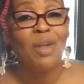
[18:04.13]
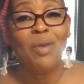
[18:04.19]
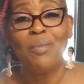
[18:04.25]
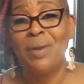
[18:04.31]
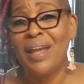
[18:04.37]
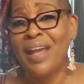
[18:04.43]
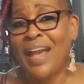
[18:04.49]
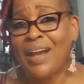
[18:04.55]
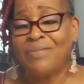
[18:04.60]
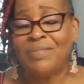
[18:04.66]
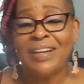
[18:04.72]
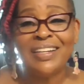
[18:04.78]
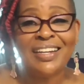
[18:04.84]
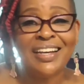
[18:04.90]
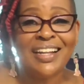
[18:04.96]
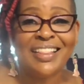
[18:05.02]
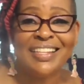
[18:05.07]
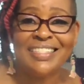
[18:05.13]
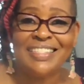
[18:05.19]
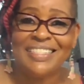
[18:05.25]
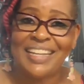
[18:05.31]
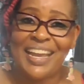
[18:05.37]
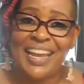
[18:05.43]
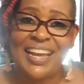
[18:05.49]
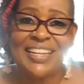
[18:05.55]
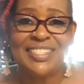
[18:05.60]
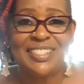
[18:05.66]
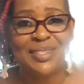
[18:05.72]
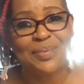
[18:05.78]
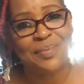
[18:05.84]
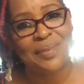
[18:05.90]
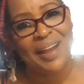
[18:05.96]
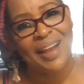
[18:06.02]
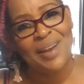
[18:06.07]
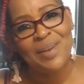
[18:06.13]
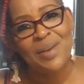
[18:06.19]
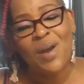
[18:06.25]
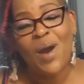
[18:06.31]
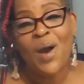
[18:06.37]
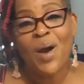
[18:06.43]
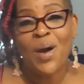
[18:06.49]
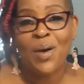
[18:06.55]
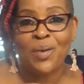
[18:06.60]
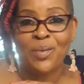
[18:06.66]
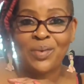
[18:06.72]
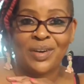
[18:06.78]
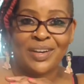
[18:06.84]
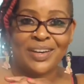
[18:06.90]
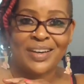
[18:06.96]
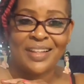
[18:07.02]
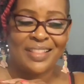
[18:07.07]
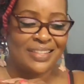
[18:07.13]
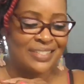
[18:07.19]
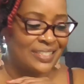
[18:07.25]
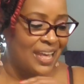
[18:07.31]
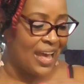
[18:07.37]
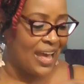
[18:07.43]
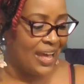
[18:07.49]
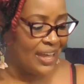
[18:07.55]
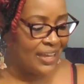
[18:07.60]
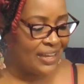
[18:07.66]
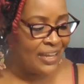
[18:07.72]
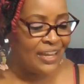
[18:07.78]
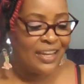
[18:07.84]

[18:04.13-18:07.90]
We have another chance around on the other side.